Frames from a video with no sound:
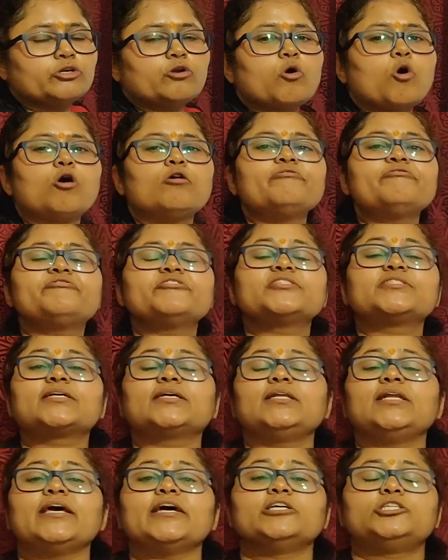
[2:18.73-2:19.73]
of physical
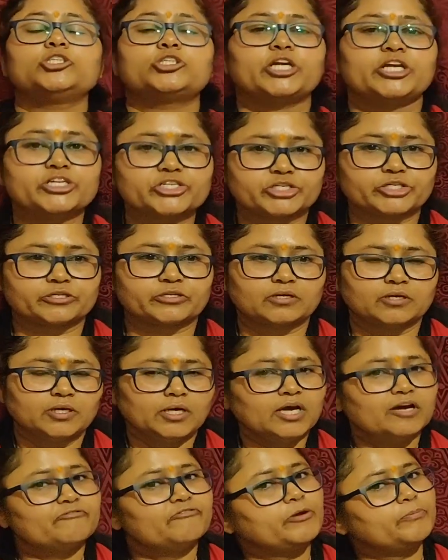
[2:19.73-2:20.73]
education.
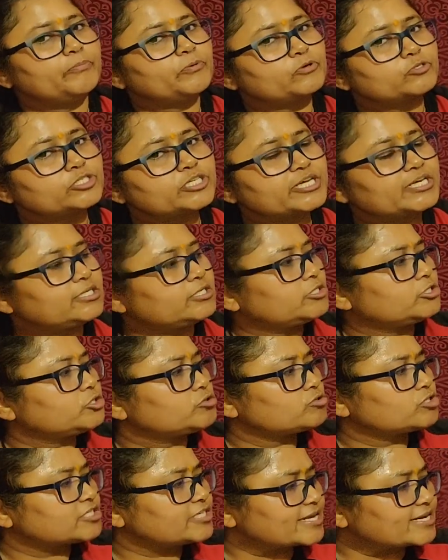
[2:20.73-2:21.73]
We proceed to
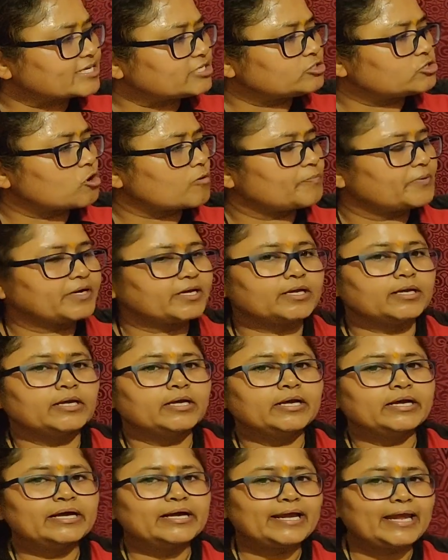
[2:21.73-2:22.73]
second topic,
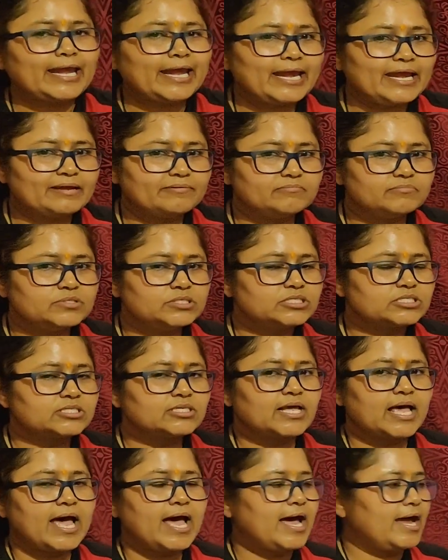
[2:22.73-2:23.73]
aims
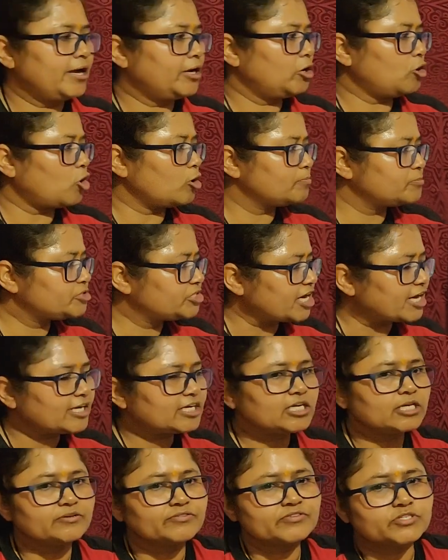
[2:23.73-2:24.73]
and
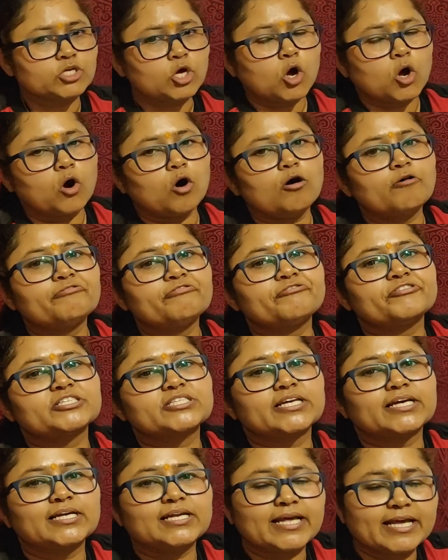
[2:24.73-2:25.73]
objectives of
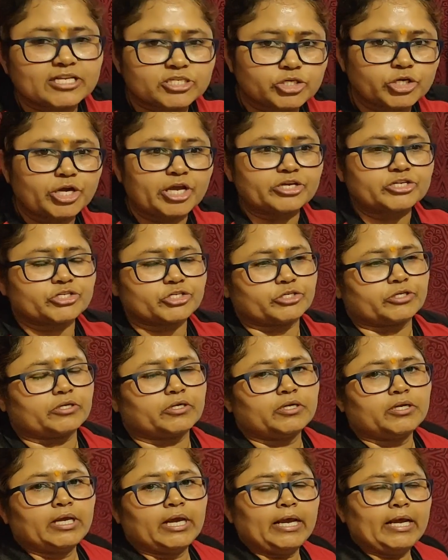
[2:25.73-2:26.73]
physical education.
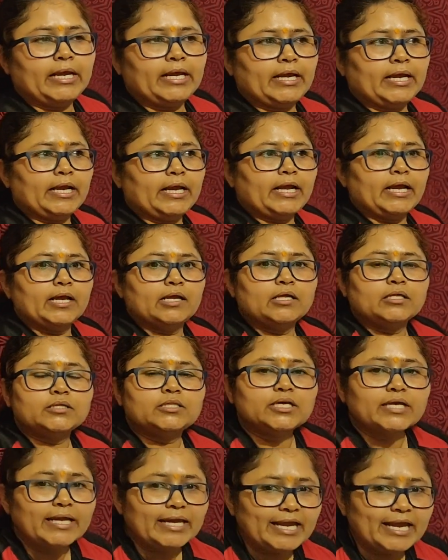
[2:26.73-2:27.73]

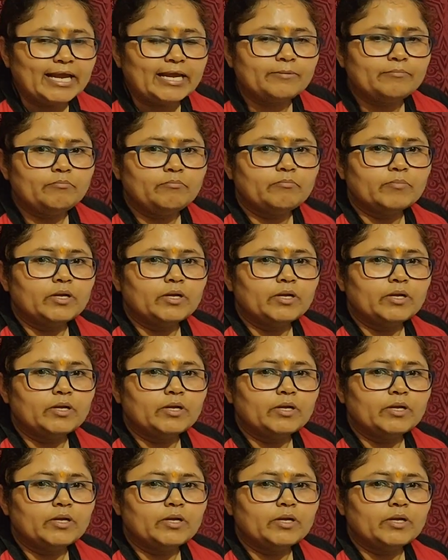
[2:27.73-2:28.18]
The aim